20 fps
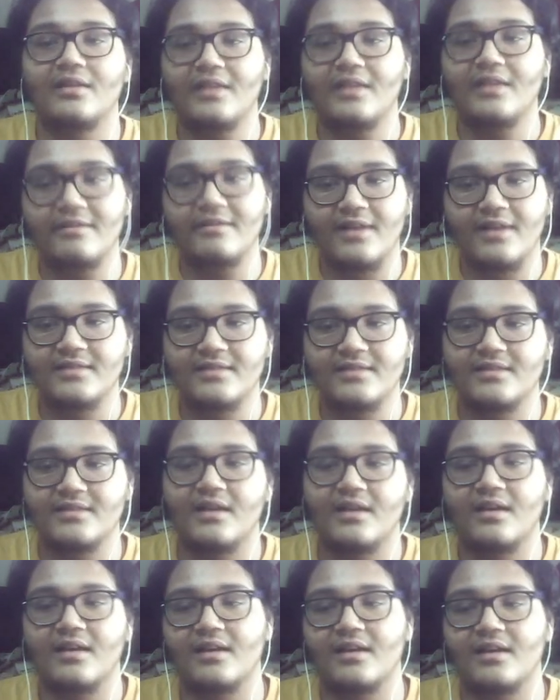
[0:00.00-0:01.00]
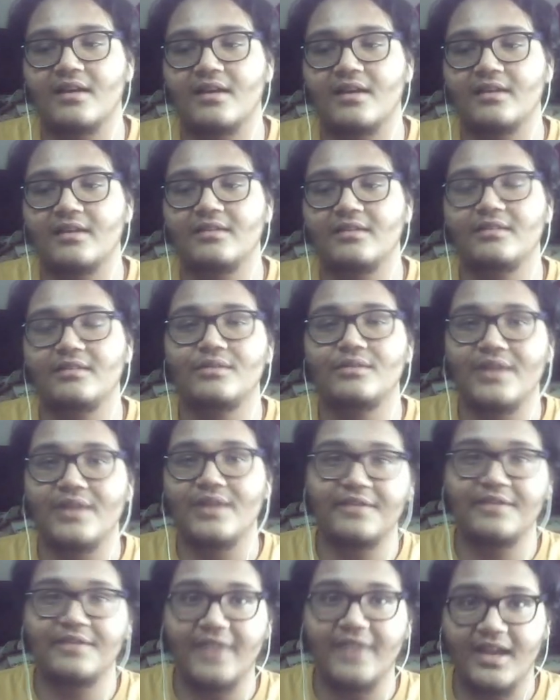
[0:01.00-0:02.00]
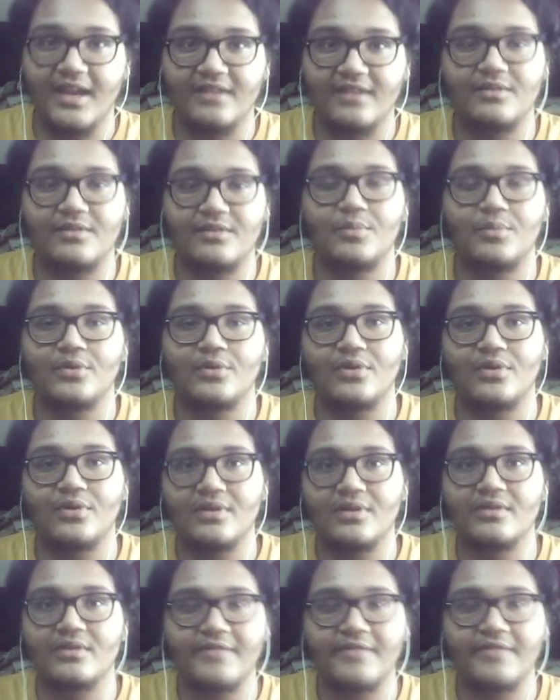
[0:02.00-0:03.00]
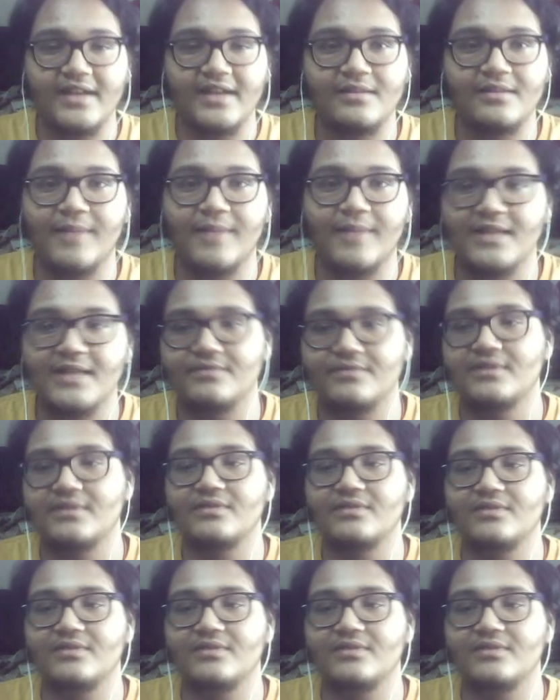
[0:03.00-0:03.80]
give us UTF-8 report, or the final password.